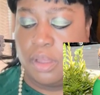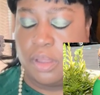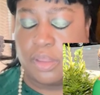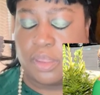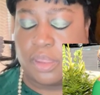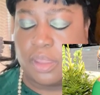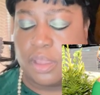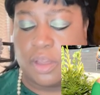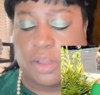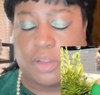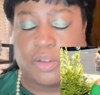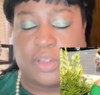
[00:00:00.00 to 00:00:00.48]

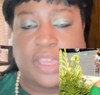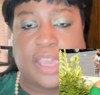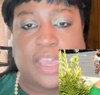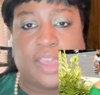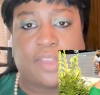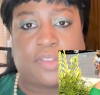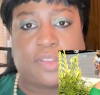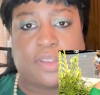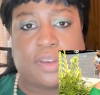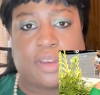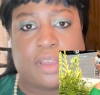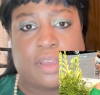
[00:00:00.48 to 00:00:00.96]
The
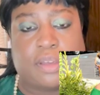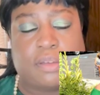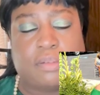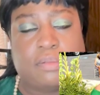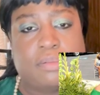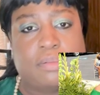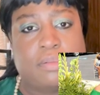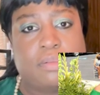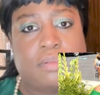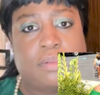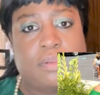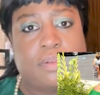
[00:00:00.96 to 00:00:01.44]
audacity.
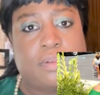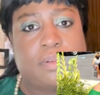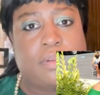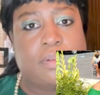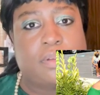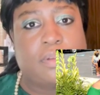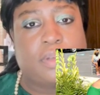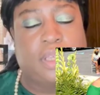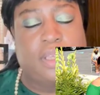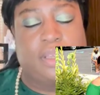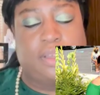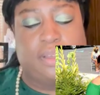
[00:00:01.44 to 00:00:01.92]

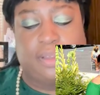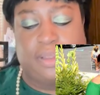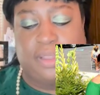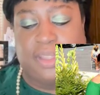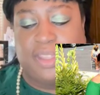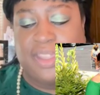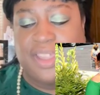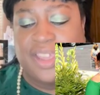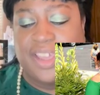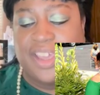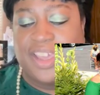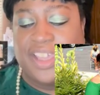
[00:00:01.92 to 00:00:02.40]

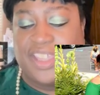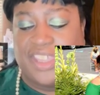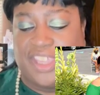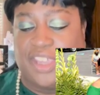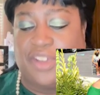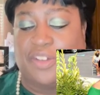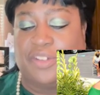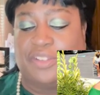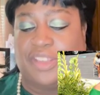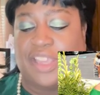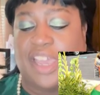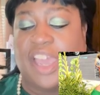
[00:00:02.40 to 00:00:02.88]
The
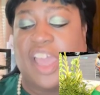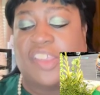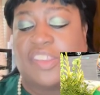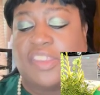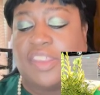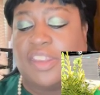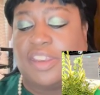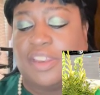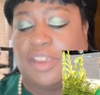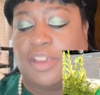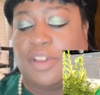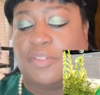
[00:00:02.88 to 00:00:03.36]

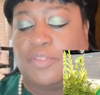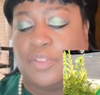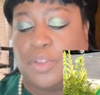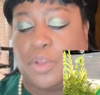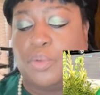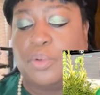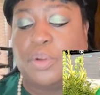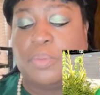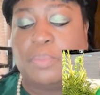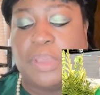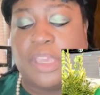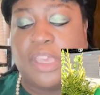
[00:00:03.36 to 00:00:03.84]
audacity of
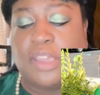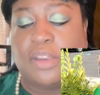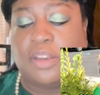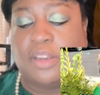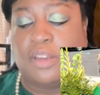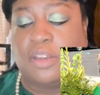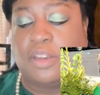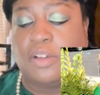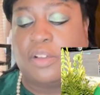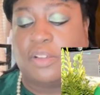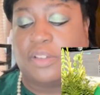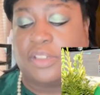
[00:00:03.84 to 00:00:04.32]
you to be an
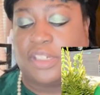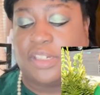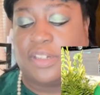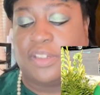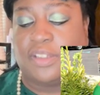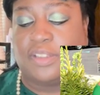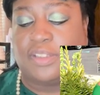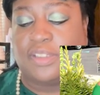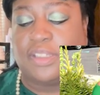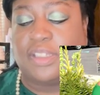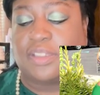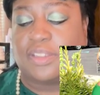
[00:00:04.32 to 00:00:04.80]
adult and
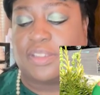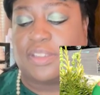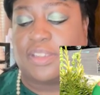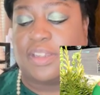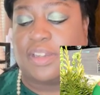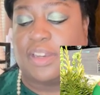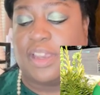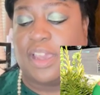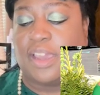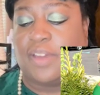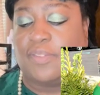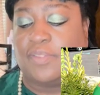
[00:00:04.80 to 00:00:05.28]
exist
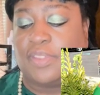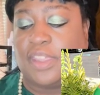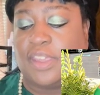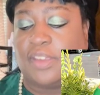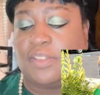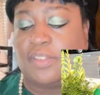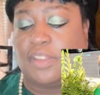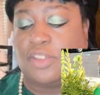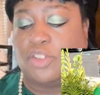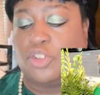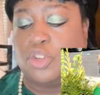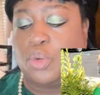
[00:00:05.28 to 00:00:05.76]
and have
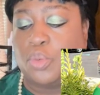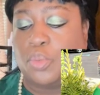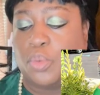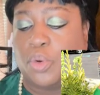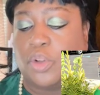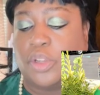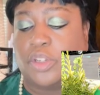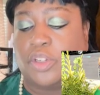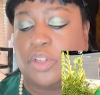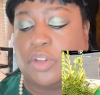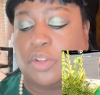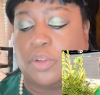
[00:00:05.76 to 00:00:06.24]
things that you
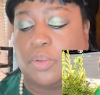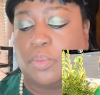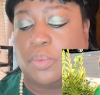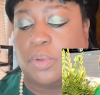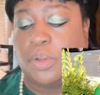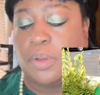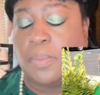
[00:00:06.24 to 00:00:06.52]
want to do.